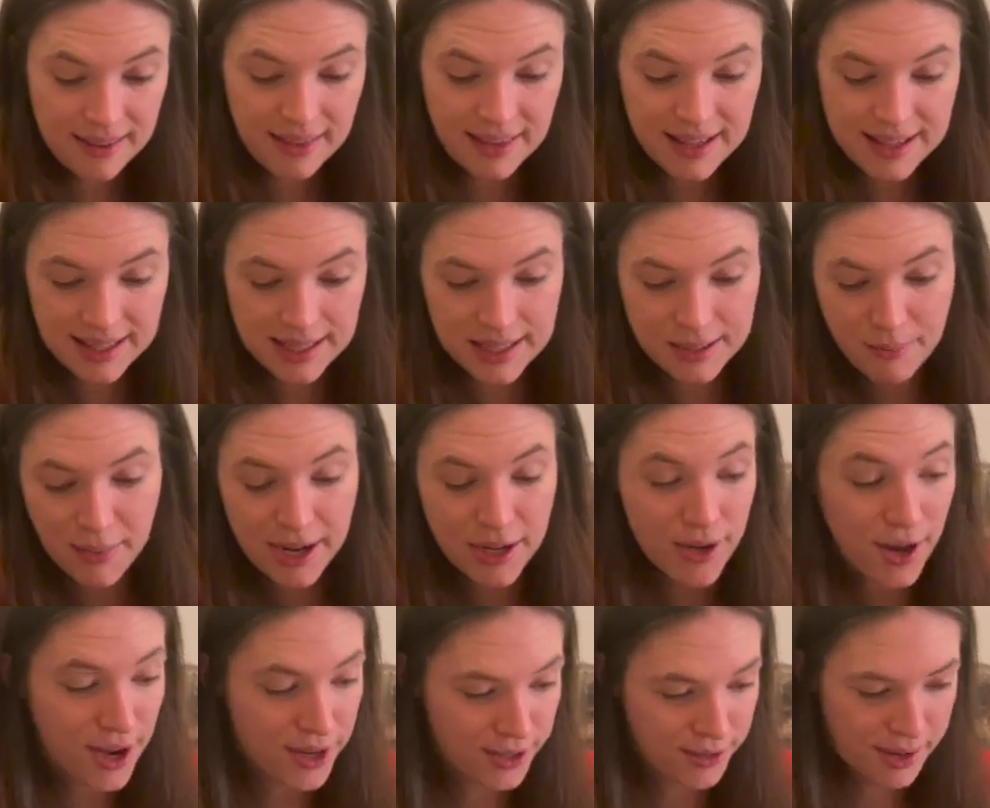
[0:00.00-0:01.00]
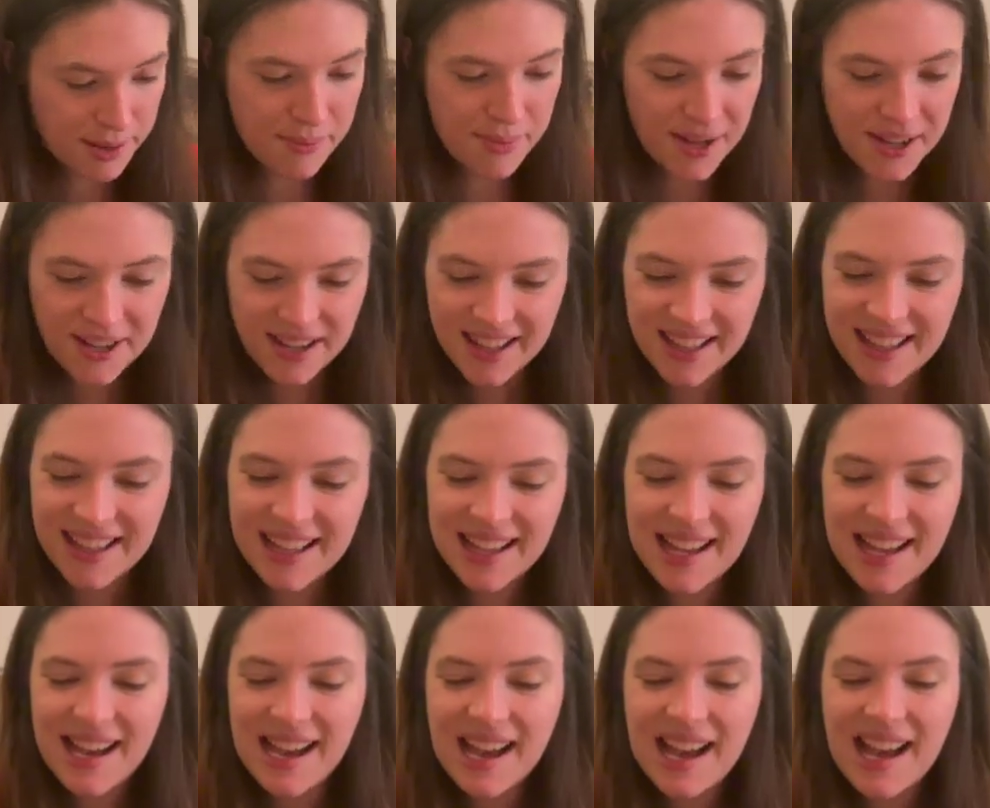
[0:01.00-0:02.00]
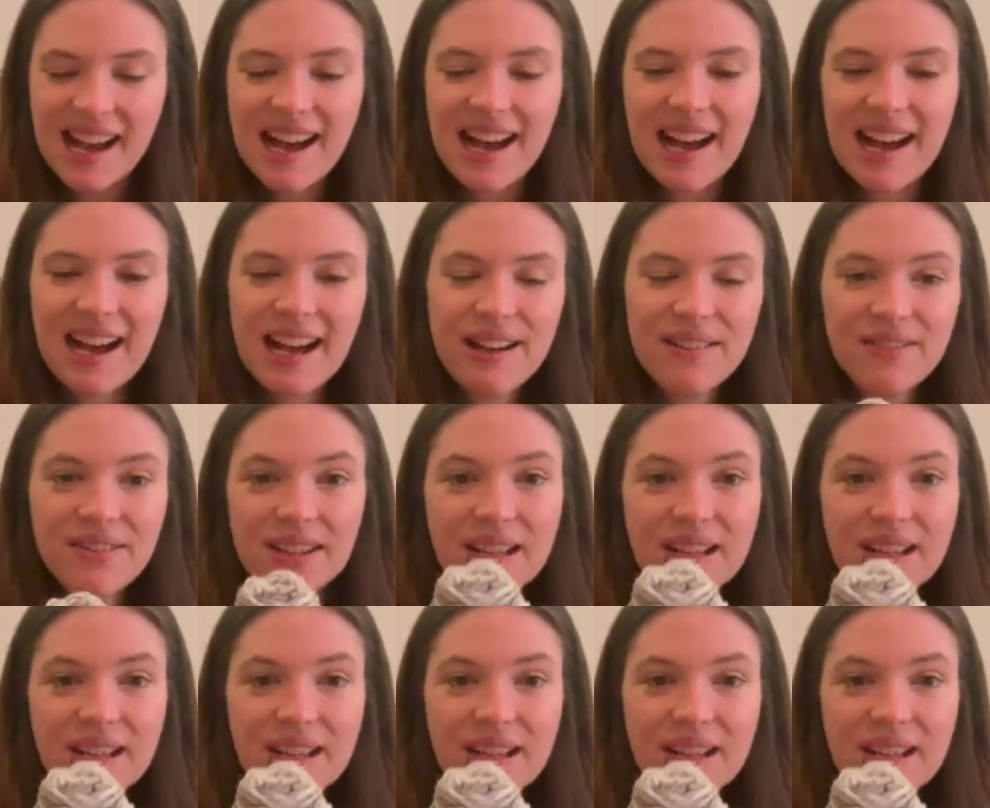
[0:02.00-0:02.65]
This is my not great ball of